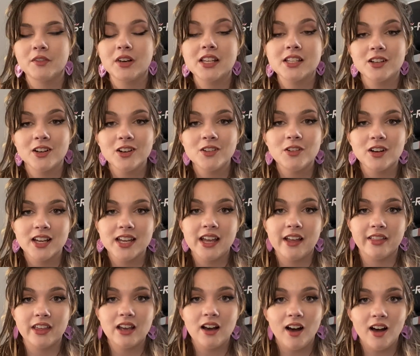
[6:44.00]
When I started working
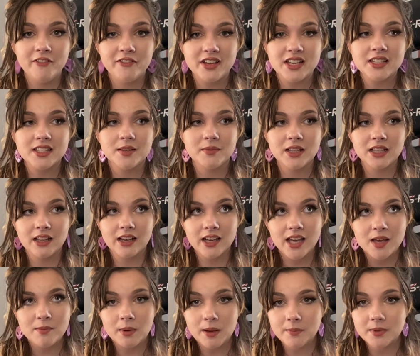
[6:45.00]
at the office, something that
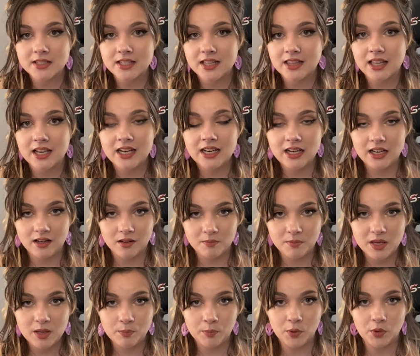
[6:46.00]
came up is that they needed
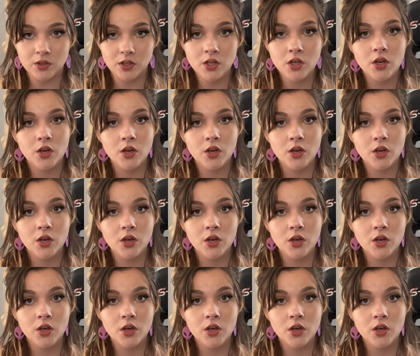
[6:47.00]
people